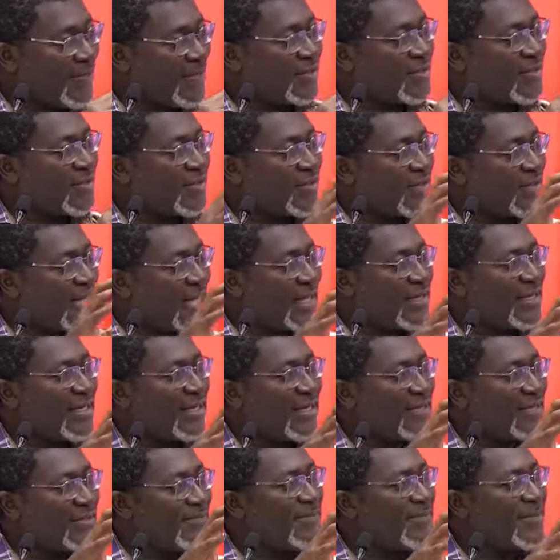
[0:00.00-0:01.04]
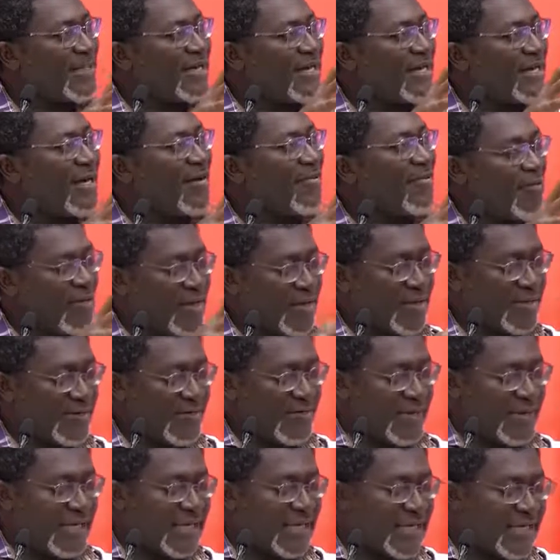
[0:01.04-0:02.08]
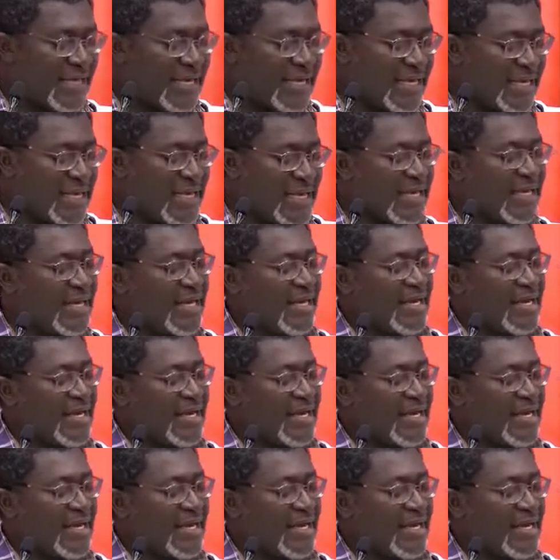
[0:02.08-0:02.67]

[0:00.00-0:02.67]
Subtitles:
So that has become one of the key